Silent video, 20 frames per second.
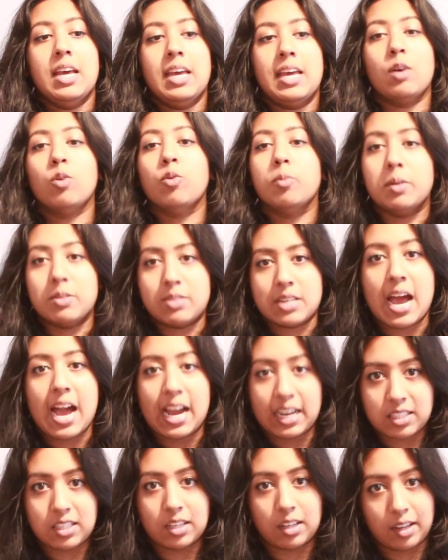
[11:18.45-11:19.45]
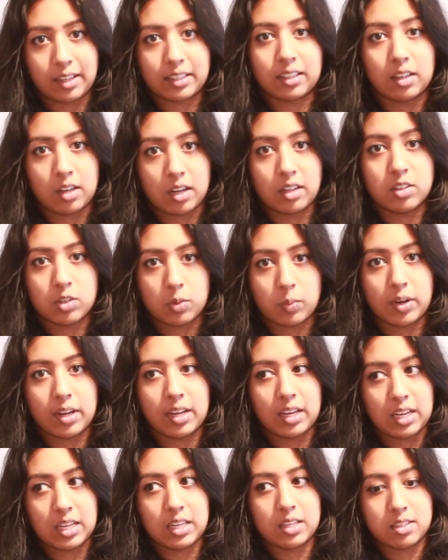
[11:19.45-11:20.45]
It almost acted like an
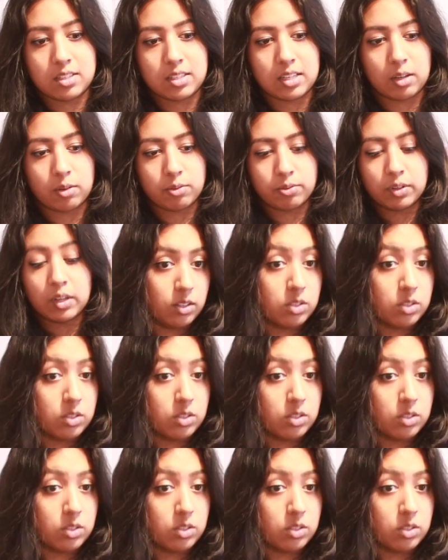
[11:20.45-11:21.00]
underwire in itself.